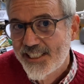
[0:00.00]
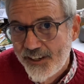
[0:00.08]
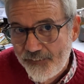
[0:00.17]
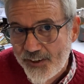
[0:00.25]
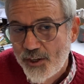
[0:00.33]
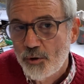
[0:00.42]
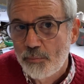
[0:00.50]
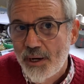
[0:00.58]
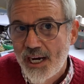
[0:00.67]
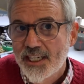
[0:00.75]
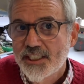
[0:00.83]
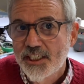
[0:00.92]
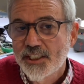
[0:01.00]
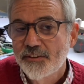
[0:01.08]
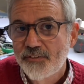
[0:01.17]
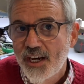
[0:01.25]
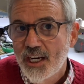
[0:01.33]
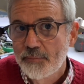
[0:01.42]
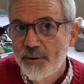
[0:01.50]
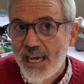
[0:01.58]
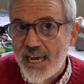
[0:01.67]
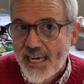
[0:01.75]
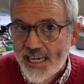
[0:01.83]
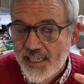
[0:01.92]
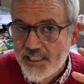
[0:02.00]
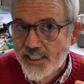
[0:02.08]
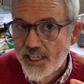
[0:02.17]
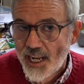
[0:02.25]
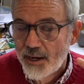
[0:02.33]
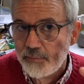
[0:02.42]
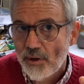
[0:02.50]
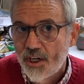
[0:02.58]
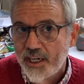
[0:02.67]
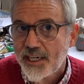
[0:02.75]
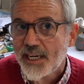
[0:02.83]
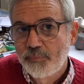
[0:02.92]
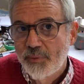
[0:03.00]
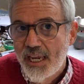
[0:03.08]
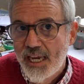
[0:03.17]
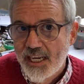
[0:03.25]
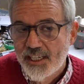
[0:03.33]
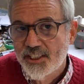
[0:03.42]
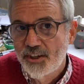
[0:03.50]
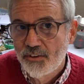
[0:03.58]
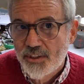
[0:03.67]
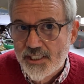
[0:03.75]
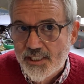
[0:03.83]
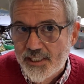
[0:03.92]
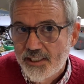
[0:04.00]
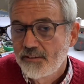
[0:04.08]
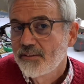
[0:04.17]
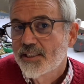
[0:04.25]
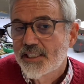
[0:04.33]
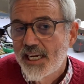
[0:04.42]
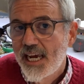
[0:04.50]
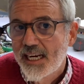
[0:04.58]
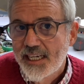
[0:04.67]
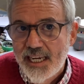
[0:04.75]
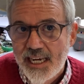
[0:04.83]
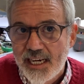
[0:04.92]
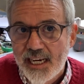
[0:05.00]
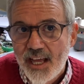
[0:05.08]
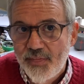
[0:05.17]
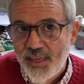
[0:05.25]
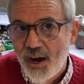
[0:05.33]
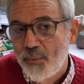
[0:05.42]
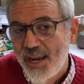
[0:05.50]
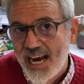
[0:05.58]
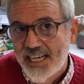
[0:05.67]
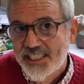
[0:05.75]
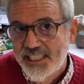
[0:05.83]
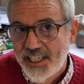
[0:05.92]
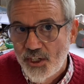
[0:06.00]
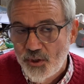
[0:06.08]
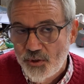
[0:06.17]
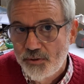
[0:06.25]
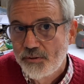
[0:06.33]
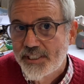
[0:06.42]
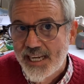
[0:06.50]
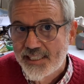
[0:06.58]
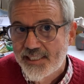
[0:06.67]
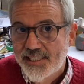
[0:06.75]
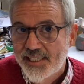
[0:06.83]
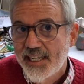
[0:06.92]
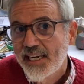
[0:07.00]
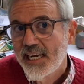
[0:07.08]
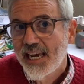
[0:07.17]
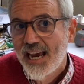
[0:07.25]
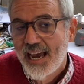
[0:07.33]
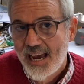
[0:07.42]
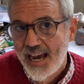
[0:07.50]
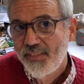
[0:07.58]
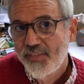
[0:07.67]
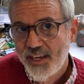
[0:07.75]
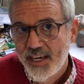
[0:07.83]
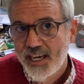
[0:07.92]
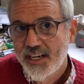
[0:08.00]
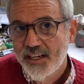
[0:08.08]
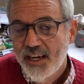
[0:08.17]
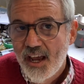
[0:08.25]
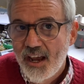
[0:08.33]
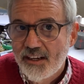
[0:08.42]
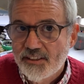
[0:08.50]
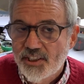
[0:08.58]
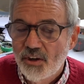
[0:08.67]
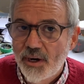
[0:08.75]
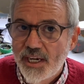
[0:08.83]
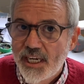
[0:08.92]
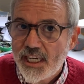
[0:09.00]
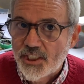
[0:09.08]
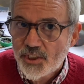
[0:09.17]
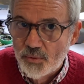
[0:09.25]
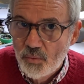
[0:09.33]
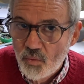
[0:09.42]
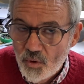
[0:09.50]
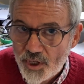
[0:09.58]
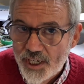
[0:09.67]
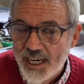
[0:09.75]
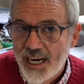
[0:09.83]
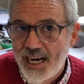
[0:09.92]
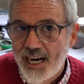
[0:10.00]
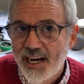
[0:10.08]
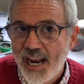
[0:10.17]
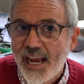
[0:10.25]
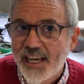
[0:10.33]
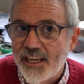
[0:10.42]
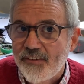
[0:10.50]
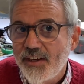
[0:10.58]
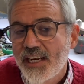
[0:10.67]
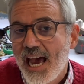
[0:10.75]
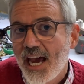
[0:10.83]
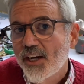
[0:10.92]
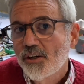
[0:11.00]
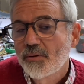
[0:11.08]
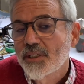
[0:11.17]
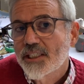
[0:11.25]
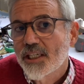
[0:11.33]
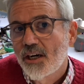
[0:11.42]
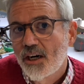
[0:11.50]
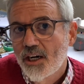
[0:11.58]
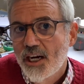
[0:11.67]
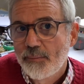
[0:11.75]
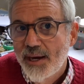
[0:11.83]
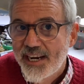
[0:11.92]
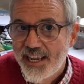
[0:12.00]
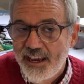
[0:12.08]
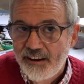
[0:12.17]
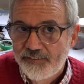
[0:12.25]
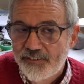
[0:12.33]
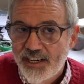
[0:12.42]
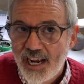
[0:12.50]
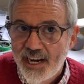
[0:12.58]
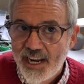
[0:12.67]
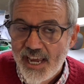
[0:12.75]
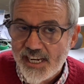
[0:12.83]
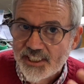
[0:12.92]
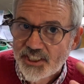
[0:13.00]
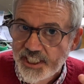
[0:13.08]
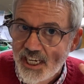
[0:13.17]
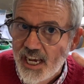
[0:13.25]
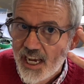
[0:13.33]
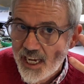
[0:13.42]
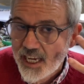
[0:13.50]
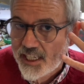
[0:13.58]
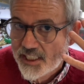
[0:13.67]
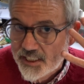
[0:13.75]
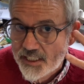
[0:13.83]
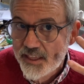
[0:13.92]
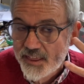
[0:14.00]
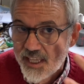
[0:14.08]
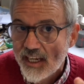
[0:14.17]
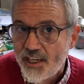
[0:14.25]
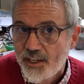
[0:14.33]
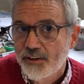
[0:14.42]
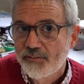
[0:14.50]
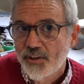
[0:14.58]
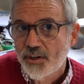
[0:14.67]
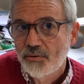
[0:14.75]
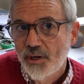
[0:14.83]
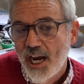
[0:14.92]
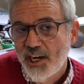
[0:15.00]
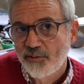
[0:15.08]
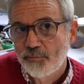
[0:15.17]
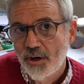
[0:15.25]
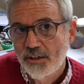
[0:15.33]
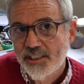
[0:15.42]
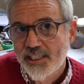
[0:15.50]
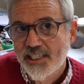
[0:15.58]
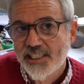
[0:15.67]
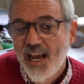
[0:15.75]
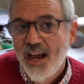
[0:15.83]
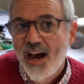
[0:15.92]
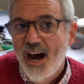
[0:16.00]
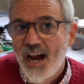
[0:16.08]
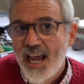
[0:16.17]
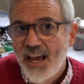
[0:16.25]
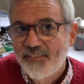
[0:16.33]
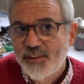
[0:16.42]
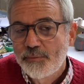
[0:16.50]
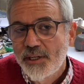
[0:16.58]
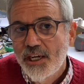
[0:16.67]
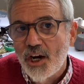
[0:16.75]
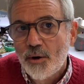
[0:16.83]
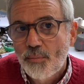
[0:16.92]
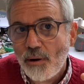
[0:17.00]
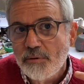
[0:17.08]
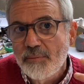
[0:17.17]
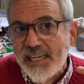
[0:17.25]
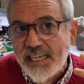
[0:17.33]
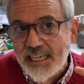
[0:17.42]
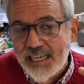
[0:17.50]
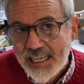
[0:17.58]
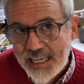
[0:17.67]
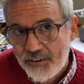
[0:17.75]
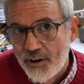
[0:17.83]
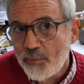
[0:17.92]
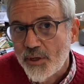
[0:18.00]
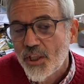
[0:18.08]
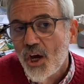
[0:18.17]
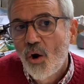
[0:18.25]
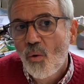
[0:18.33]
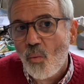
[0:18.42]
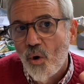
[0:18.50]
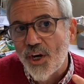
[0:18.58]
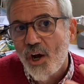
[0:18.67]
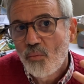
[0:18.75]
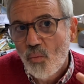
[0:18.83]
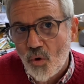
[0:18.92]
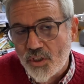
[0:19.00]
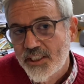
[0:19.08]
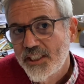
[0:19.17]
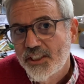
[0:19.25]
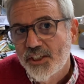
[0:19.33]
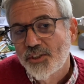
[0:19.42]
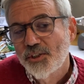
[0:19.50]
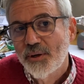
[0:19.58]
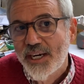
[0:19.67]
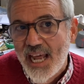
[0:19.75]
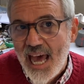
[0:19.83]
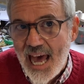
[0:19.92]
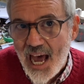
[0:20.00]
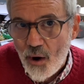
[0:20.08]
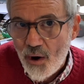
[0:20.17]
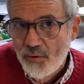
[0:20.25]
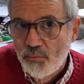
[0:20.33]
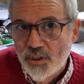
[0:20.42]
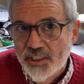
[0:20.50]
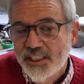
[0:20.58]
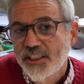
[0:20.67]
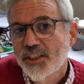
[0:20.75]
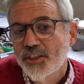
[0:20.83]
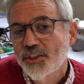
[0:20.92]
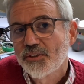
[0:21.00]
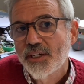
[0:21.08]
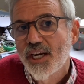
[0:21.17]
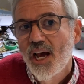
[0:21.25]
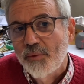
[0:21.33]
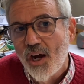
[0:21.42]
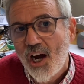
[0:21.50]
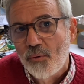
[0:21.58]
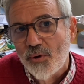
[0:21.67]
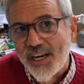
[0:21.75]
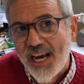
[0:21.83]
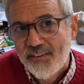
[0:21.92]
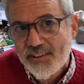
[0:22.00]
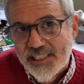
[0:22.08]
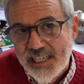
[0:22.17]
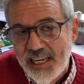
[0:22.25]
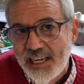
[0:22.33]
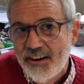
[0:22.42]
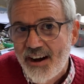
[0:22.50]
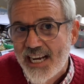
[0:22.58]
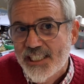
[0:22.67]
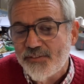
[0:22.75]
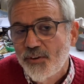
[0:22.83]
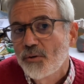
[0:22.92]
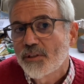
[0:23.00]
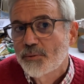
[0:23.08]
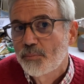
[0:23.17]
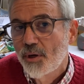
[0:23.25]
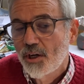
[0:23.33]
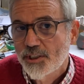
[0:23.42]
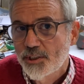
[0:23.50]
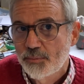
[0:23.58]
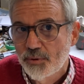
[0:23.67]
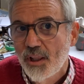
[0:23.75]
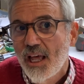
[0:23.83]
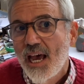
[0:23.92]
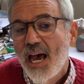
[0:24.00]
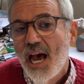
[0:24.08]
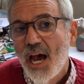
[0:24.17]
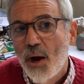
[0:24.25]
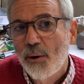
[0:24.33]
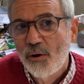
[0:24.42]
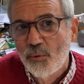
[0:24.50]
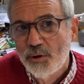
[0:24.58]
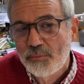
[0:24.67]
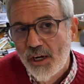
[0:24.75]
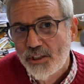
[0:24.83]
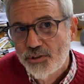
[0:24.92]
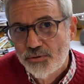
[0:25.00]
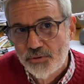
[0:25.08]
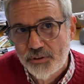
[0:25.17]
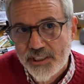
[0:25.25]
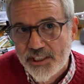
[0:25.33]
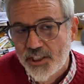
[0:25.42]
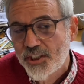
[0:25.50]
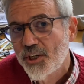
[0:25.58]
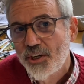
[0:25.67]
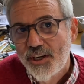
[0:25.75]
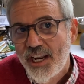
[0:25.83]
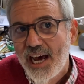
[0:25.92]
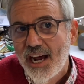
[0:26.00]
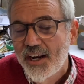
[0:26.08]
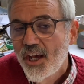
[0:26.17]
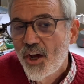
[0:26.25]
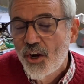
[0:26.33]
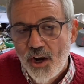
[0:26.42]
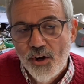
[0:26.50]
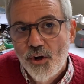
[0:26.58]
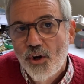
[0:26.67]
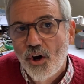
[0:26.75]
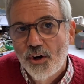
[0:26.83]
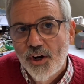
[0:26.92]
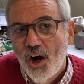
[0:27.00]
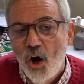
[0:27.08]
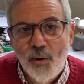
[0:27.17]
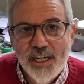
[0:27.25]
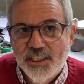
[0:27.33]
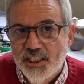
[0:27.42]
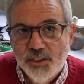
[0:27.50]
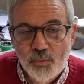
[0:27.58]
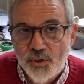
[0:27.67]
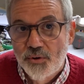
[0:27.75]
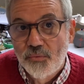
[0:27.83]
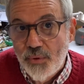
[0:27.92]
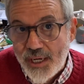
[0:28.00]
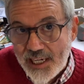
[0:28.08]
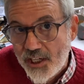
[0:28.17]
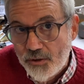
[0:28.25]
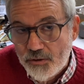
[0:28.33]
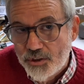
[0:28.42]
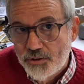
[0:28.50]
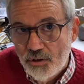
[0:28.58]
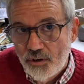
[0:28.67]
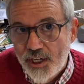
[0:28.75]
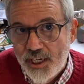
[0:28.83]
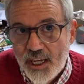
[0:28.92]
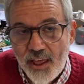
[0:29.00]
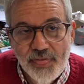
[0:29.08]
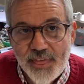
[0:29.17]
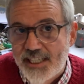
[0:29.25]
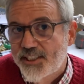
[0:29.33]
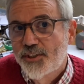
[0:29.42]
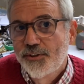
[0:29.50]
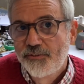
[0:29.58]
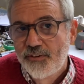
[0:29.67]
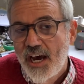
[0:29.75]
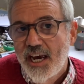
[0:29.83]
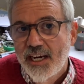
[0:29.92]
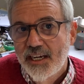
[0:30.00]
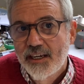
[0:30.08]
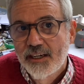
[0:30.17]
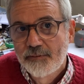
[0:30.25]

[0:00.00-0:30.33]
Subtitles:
difficult part to develop is in our mind. It is not the skills technique that we actually use and see at the end. And so I need to work hard at giving adequate time and effort and energy into the thinking of the creative process. I have to be probably clearer with what I'm wanting to do and how I'm wanting to do it. I want to have as clear as view as possible how I want my drawings to turn out. Not, oh, I just want a really good drawing. That's too vague.